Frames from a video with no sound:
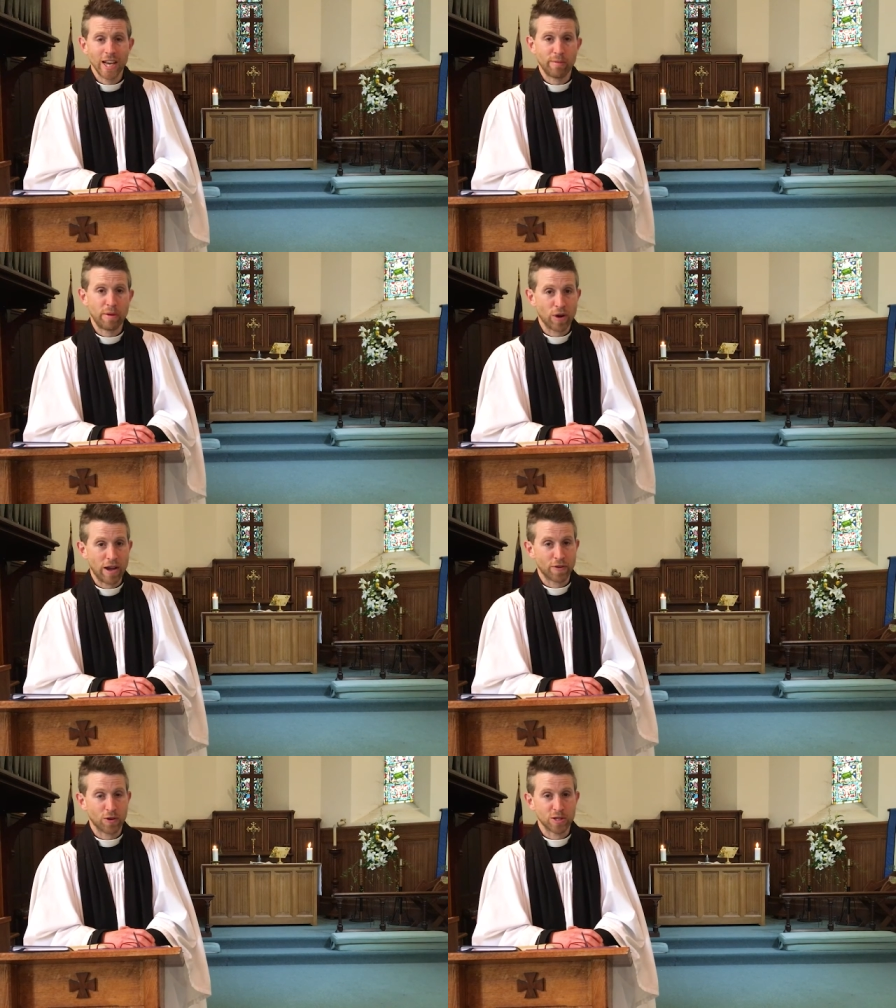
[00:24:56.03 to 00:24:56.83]
Let me
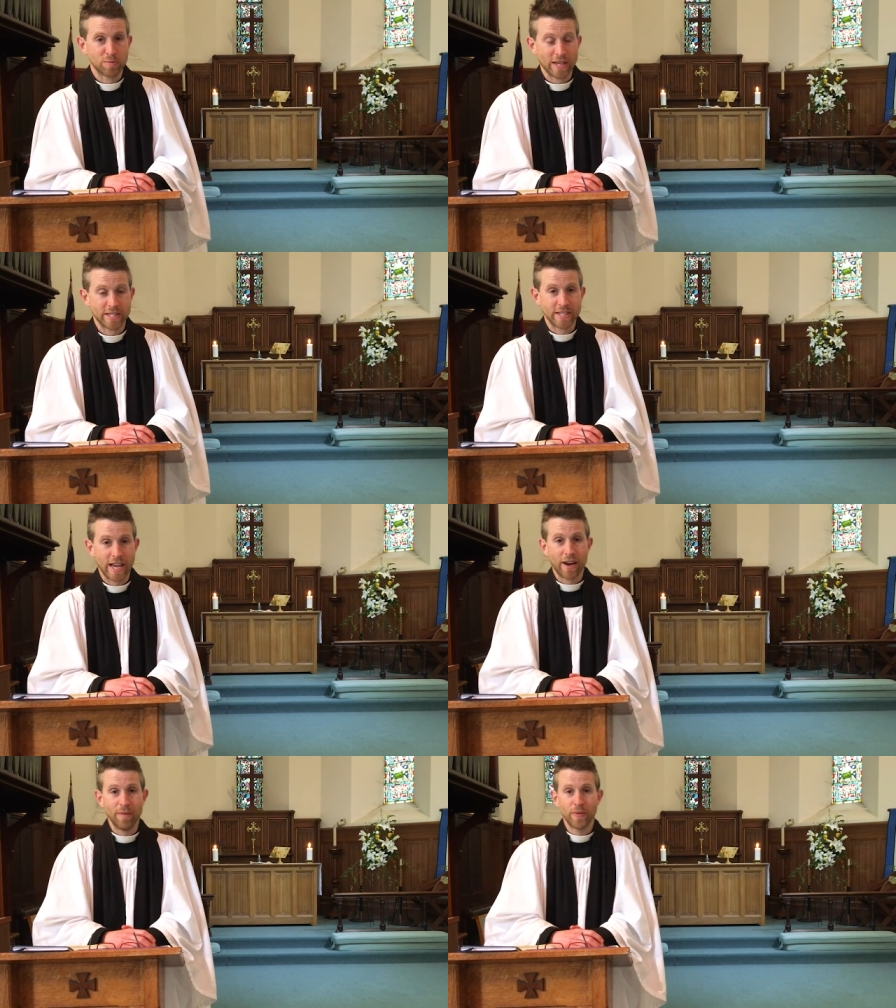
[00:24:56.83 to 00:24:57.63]
pray for God's blessing
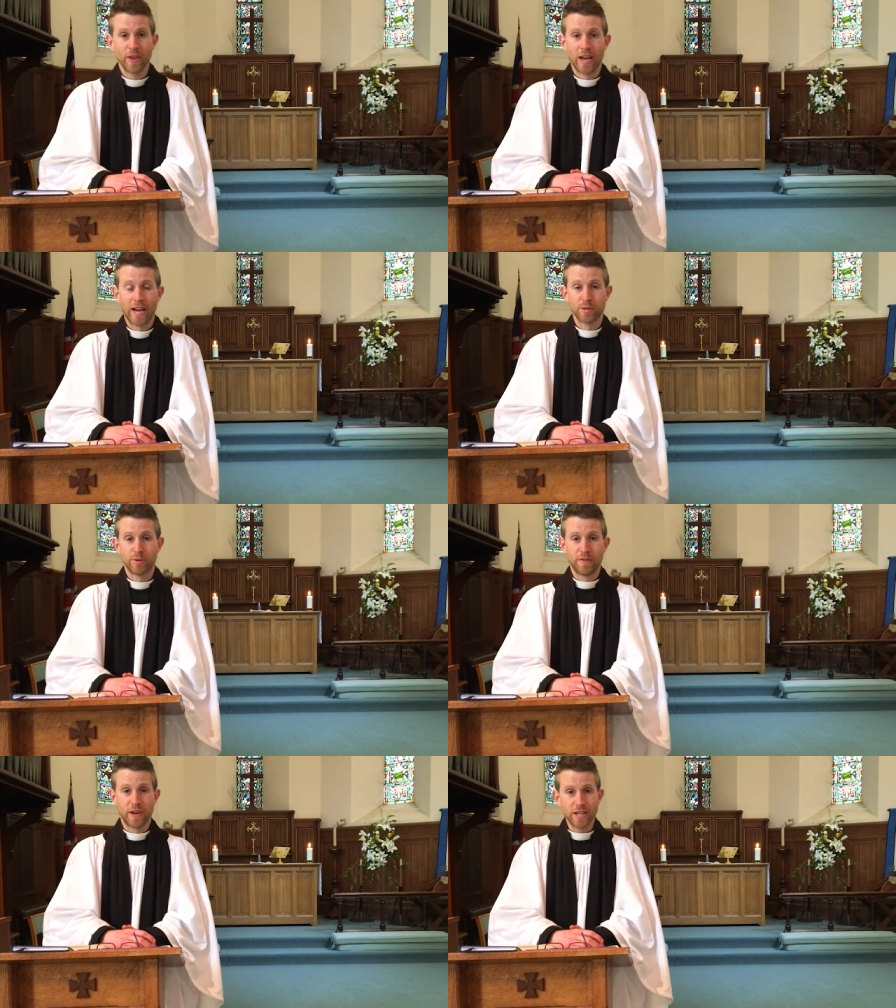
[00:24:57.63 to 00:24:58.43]
now as
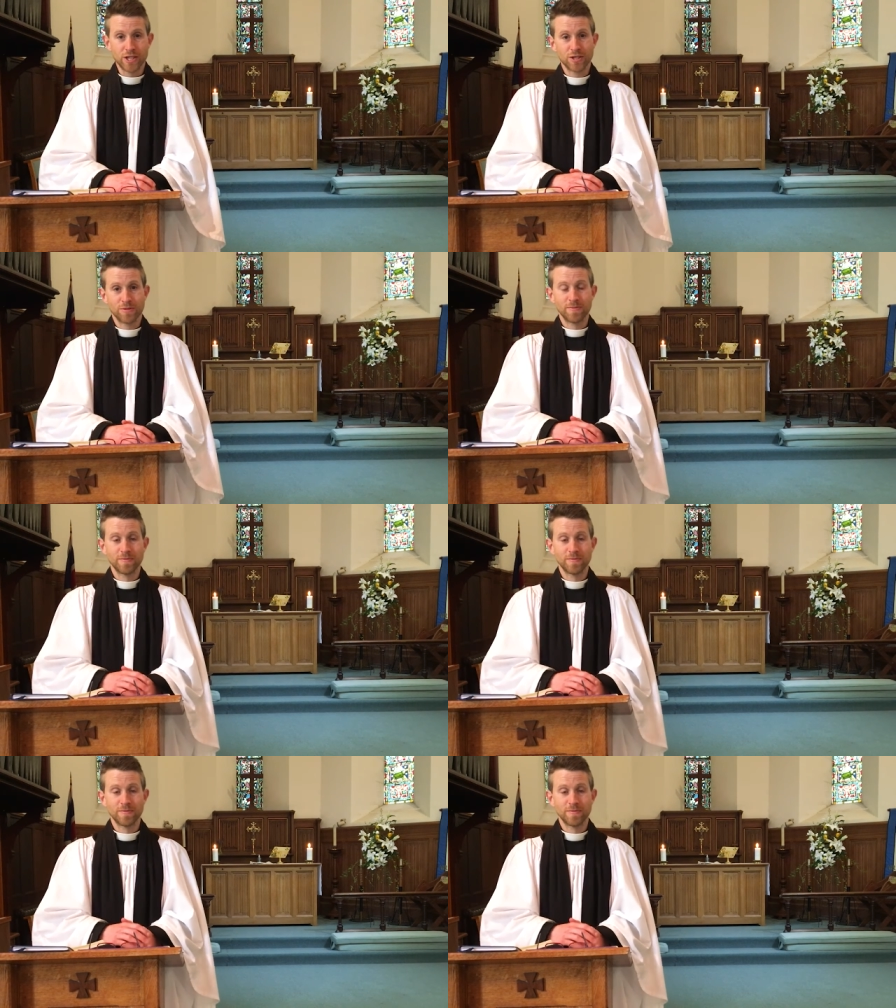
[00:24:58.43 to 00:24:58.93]
we finish.